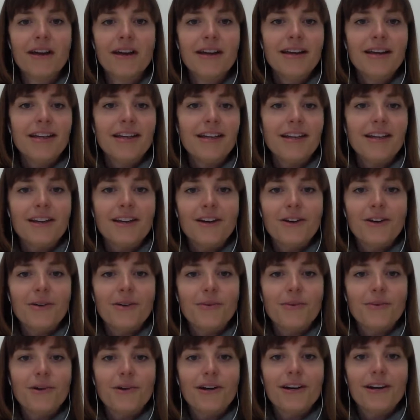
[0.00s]

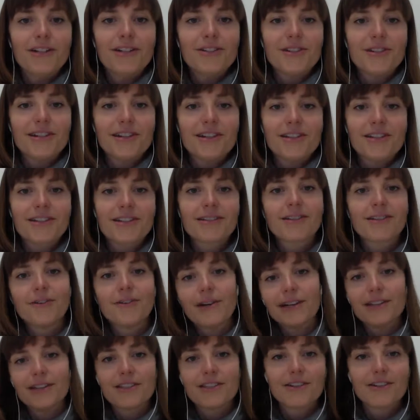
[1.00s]
we're all sort of just
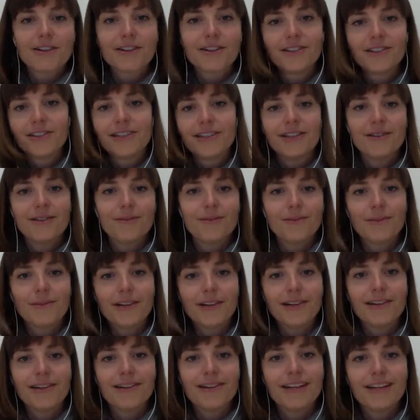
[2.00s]
going in circles and
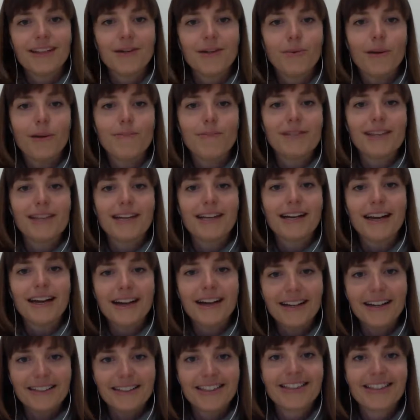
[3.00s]
we're at the whims of the
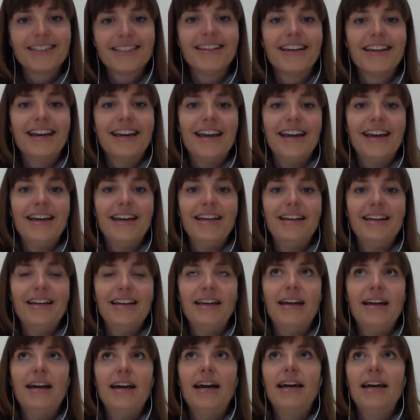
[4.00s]
gods. And
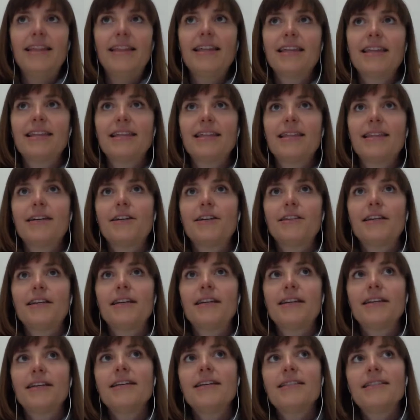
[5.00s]
I think that there
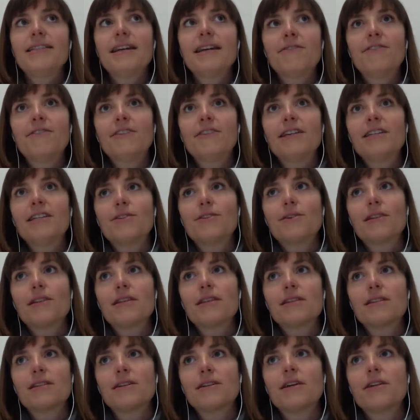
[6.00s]
is definitely sort of
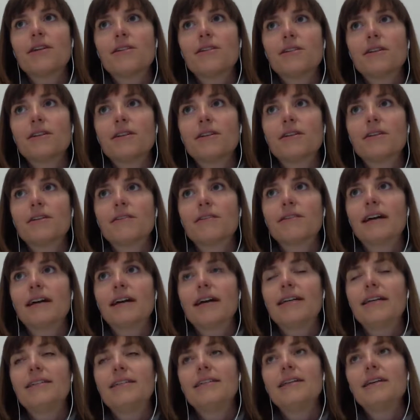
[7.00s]
this larger
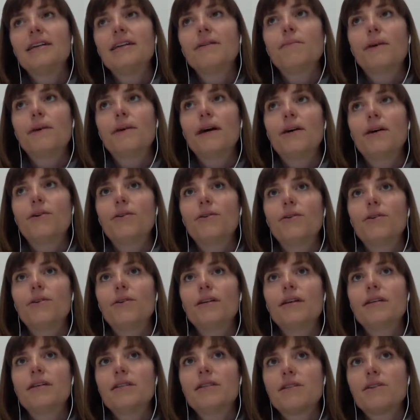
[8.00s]
idea about
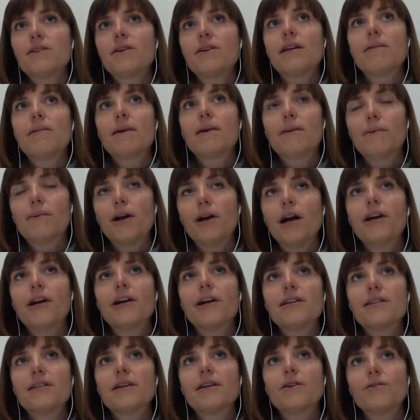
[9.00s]
history and about
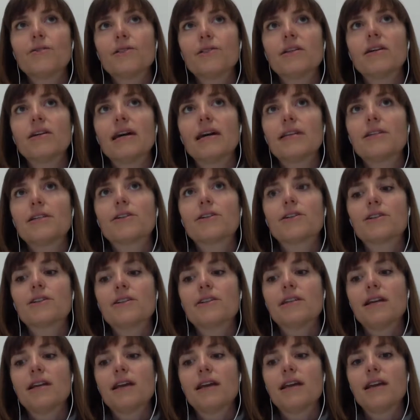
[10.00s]
progress that owes a lot to
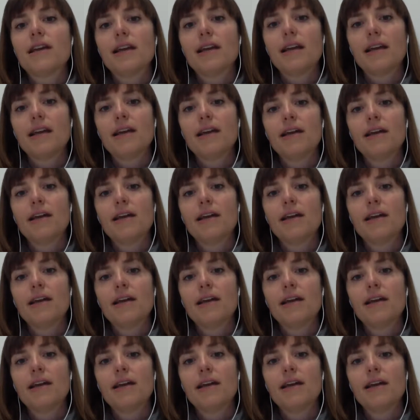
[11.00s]
Christianity.